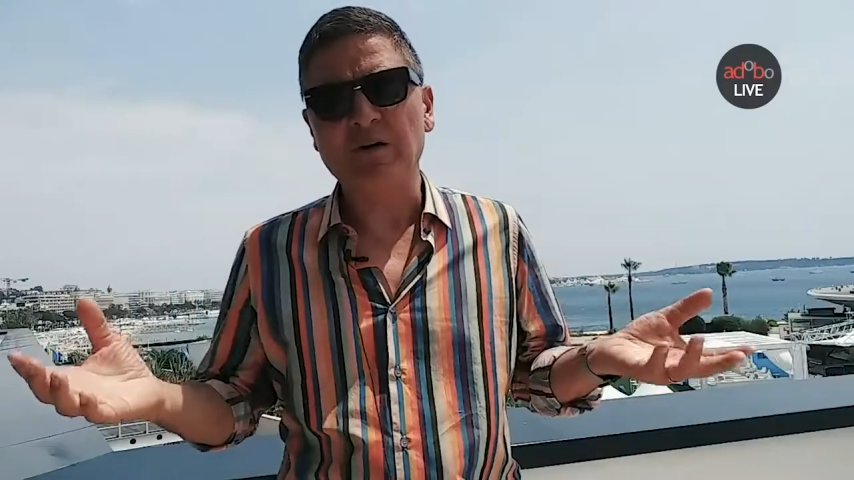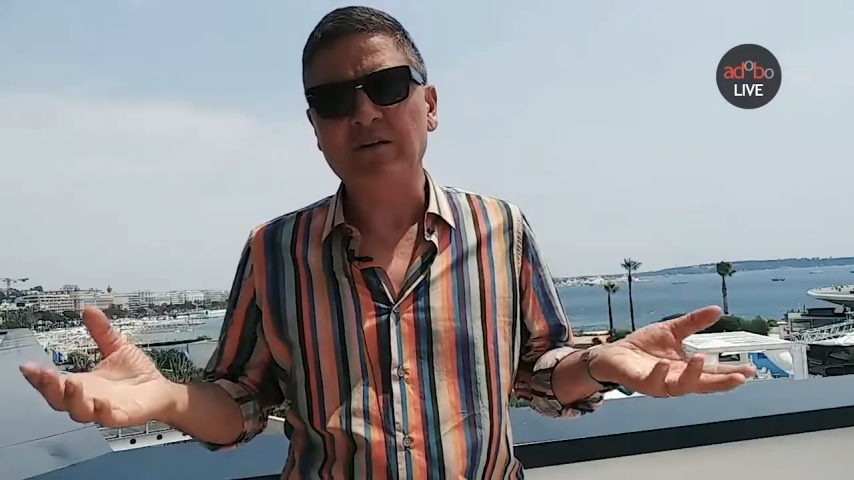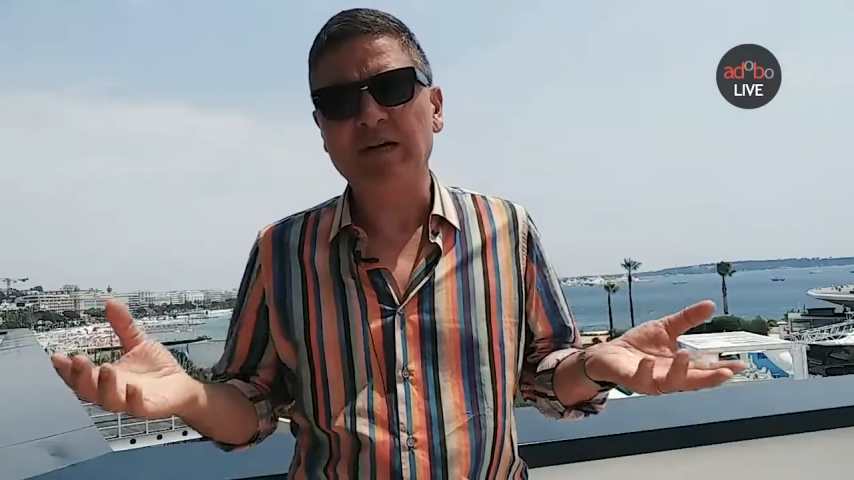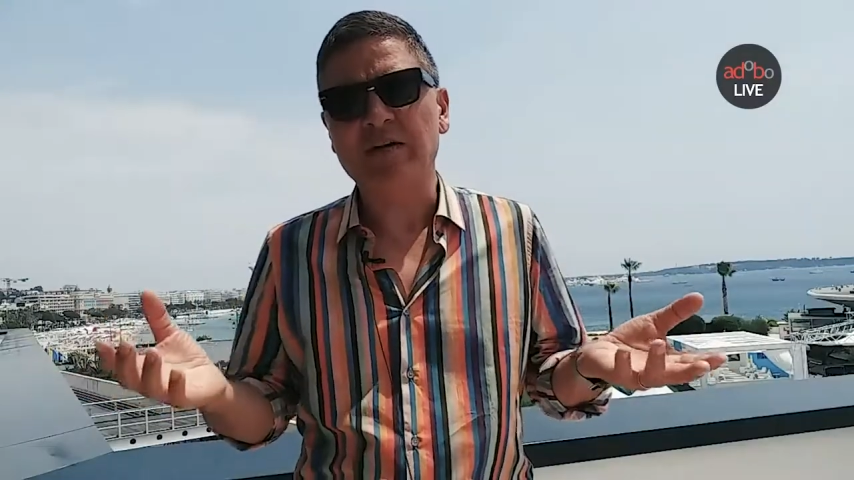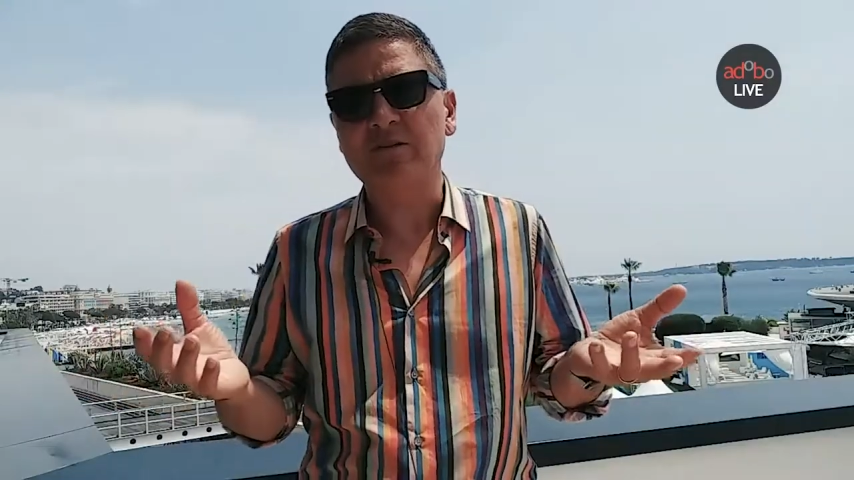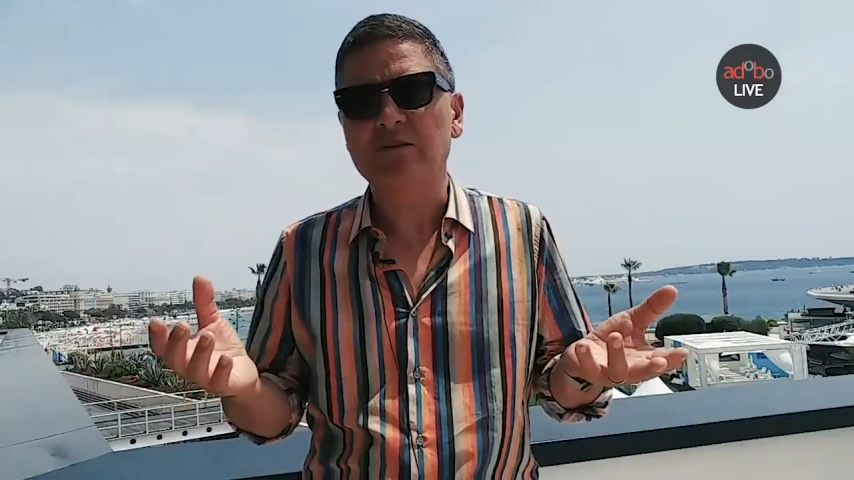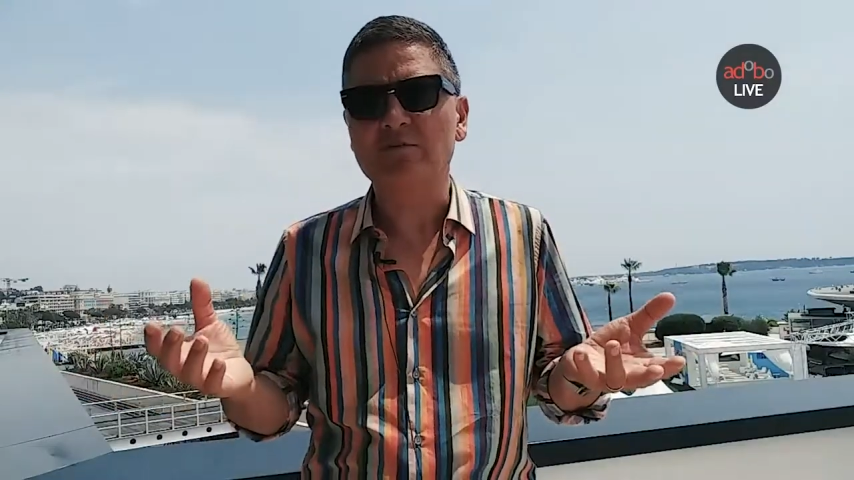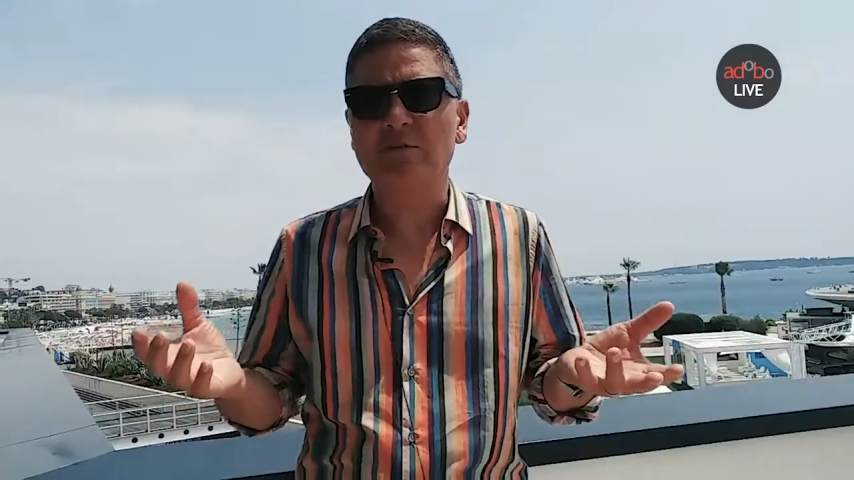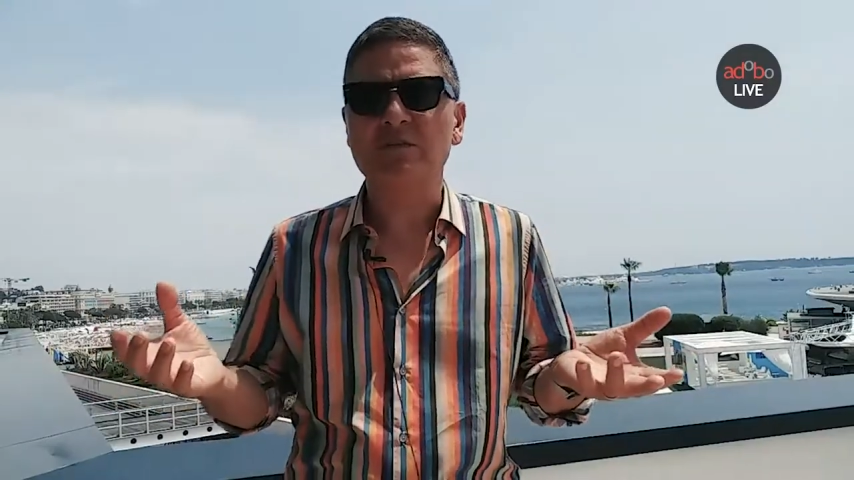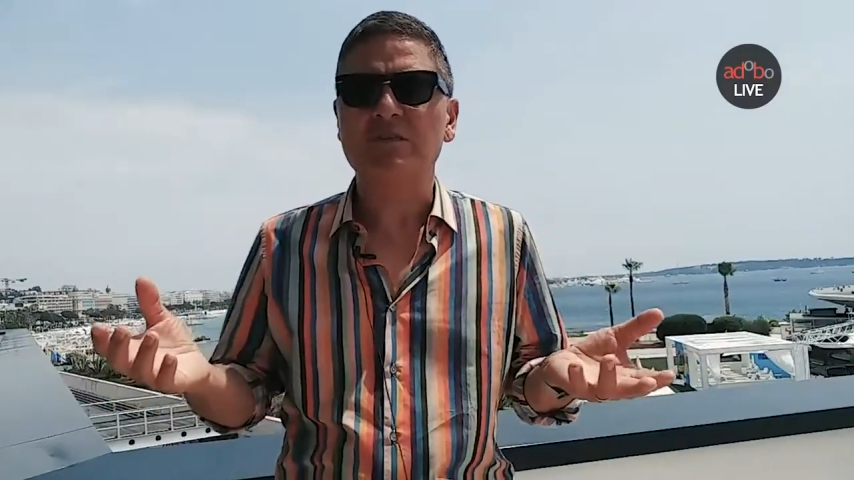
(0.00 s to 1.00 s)
both categories
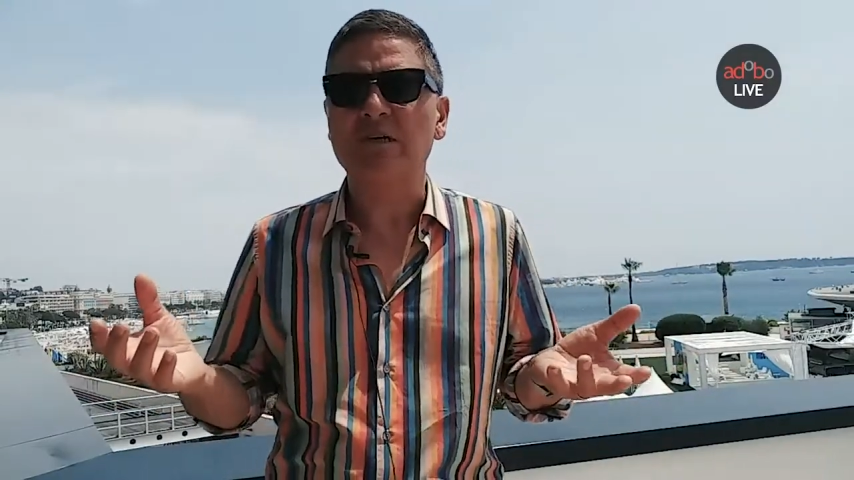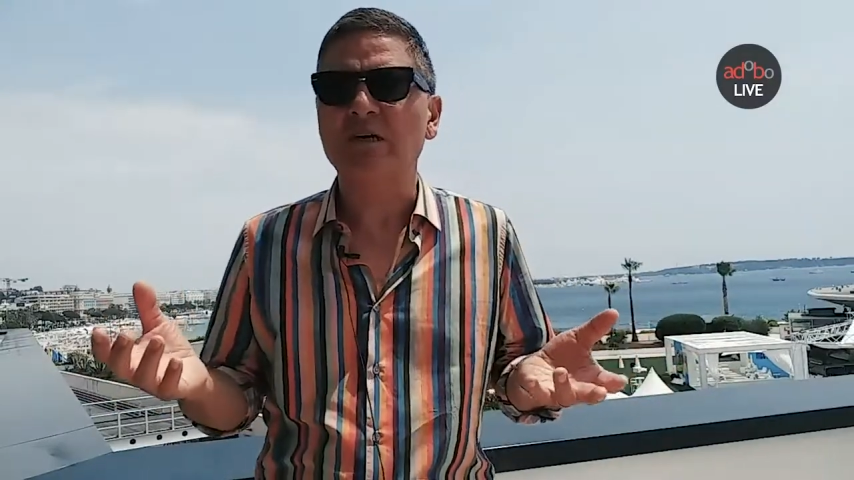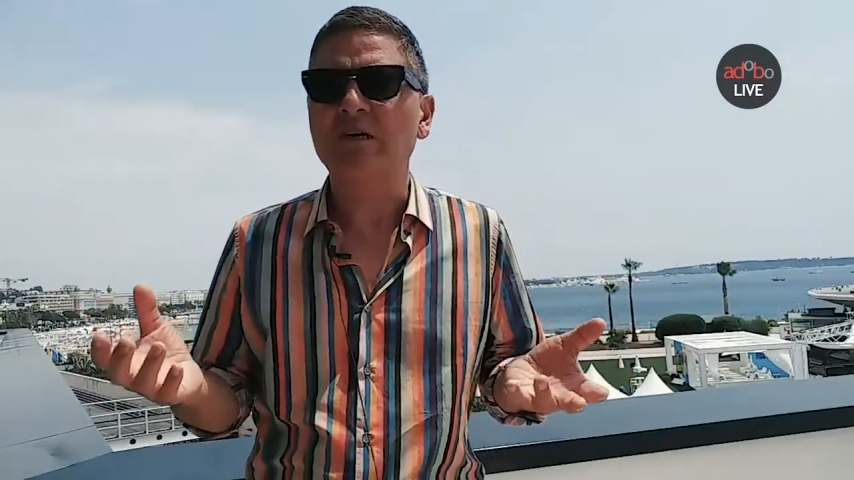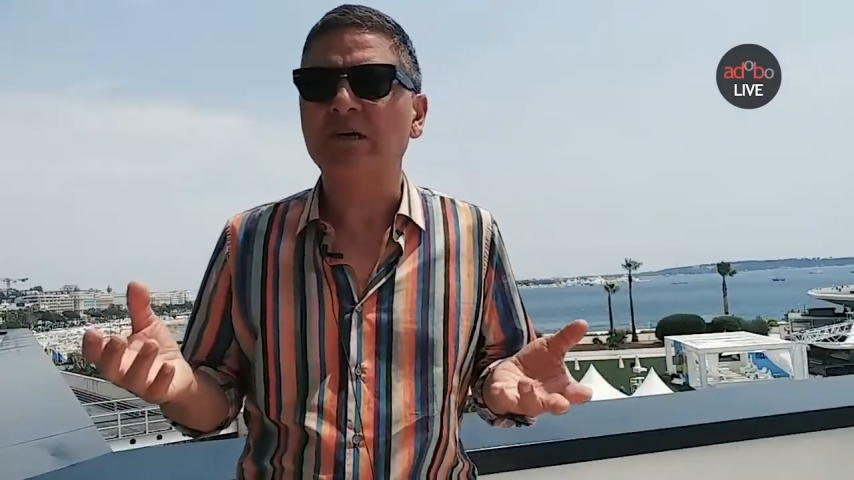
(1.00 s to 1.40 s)
was